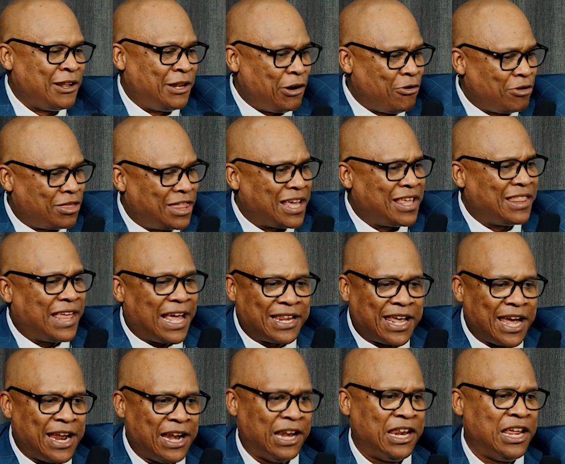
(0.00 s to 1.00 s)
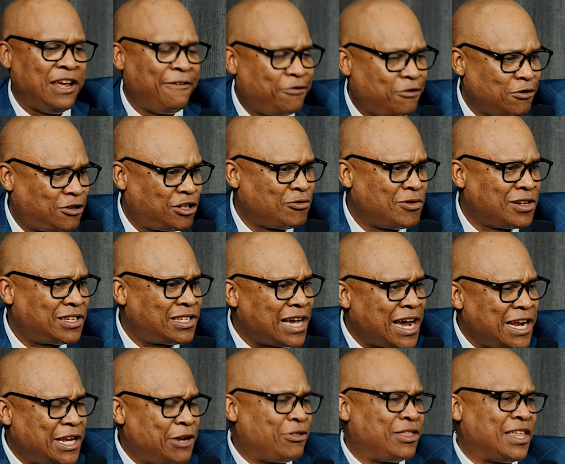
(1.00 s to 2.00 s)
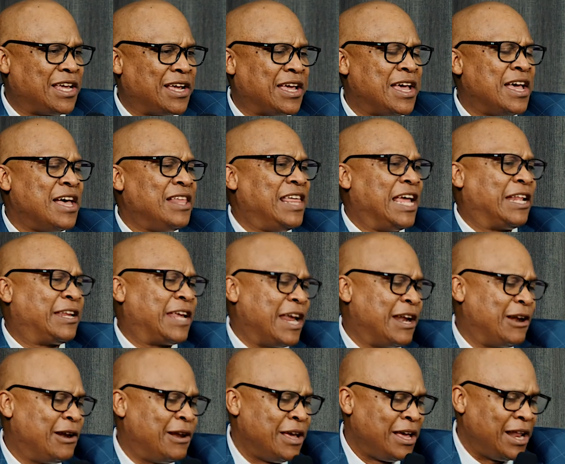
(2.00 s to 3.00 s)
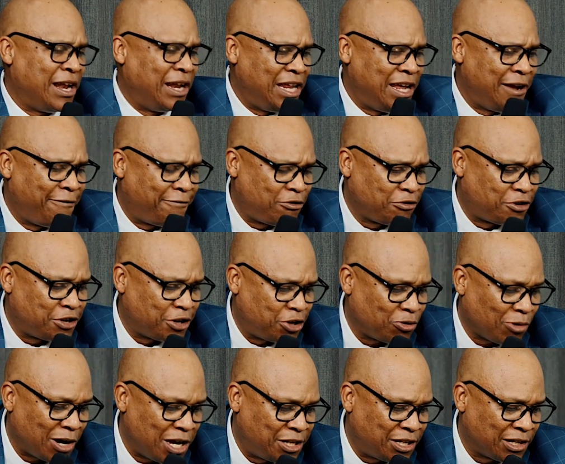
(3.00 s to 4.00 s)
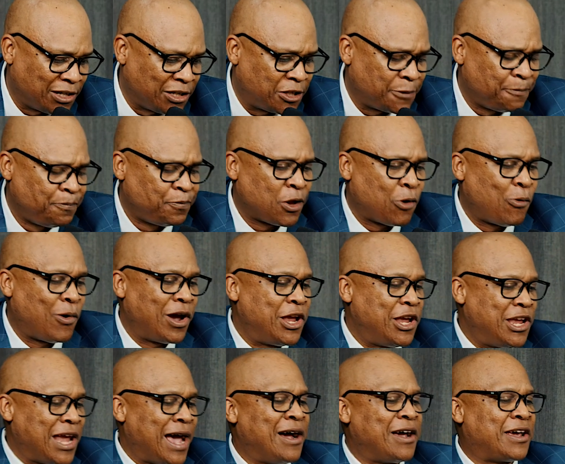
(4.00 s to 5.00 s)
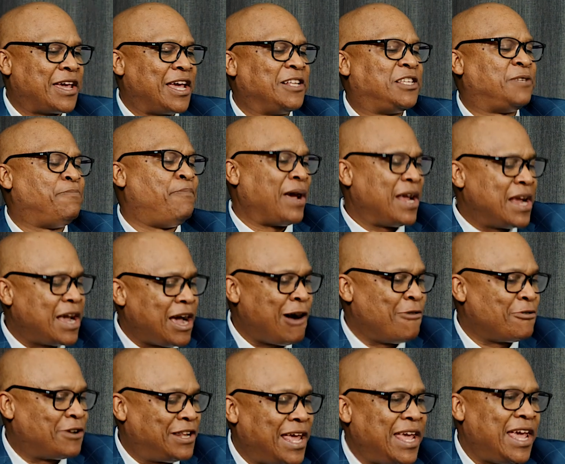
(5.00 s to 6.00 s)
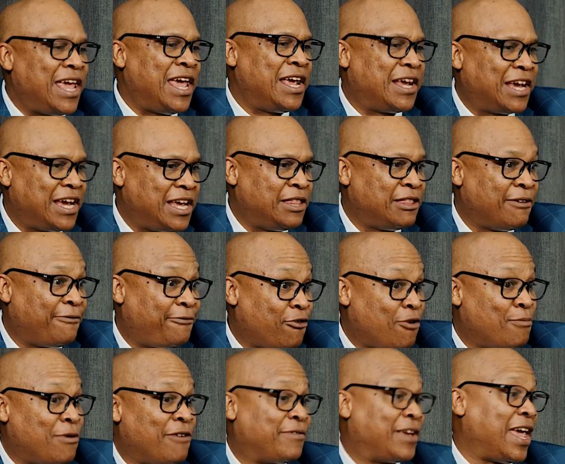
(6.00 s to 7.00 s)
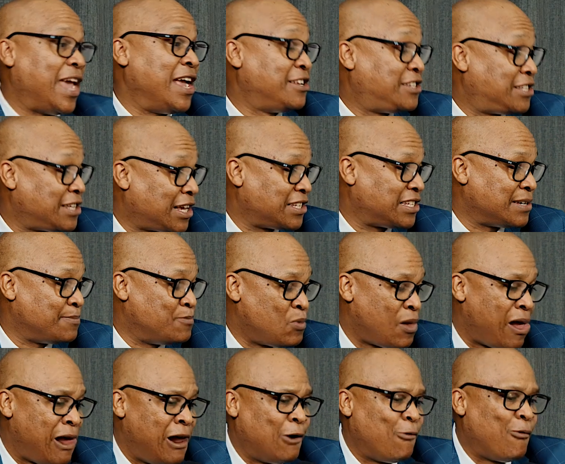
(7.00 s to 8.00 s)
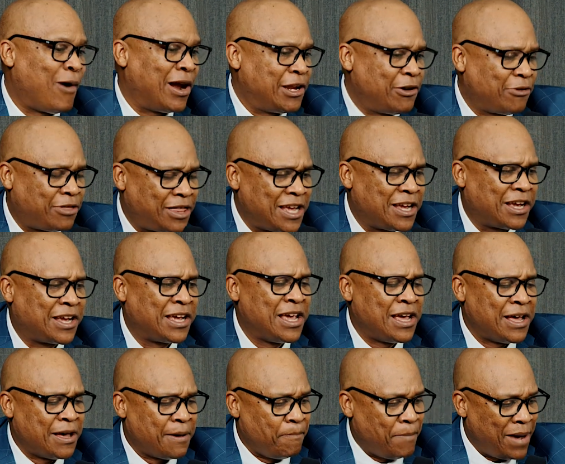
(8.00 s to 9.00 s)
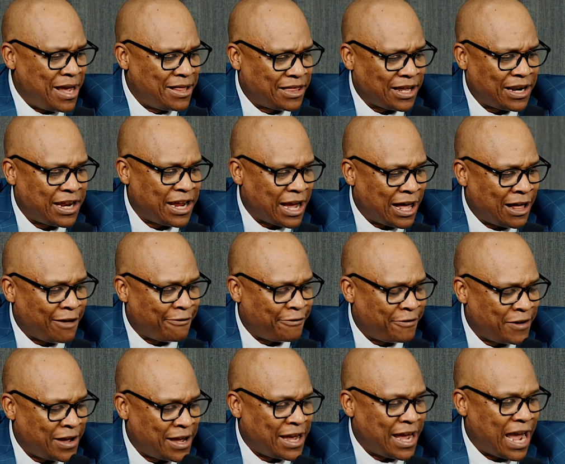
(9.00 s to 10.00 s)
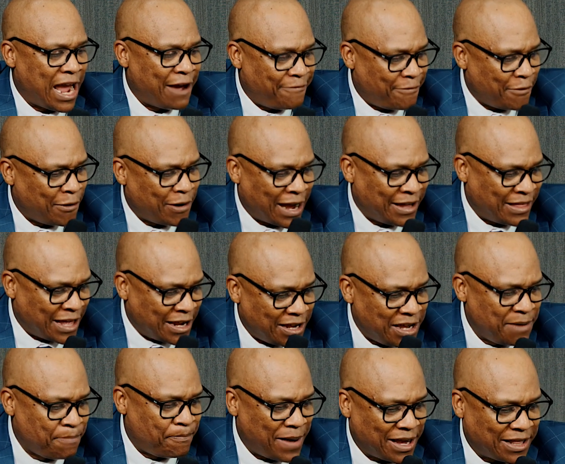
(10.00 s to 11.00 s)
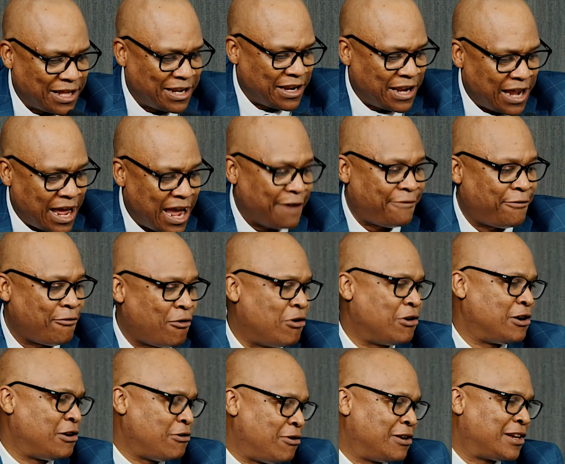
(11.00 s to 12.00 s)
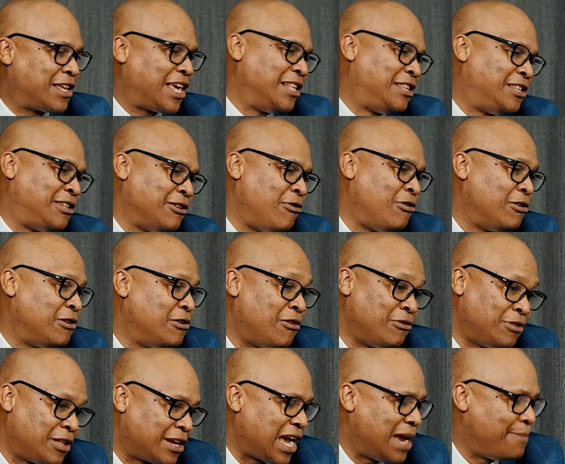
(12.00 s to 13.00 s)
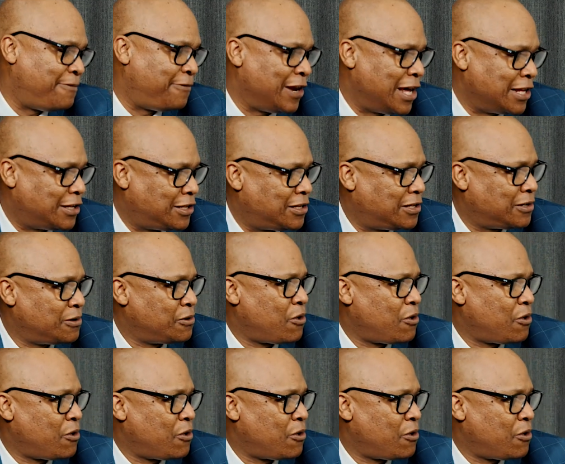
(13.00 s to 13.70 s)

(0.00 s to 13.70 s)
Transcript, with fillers: Do you think that can lead to suicide? Do you think that can lead to situations where young kids bring out their anger in the form of gangsterism. What do you think mental health have uh, that impact that it have on, on kids on, on the Cape Flats?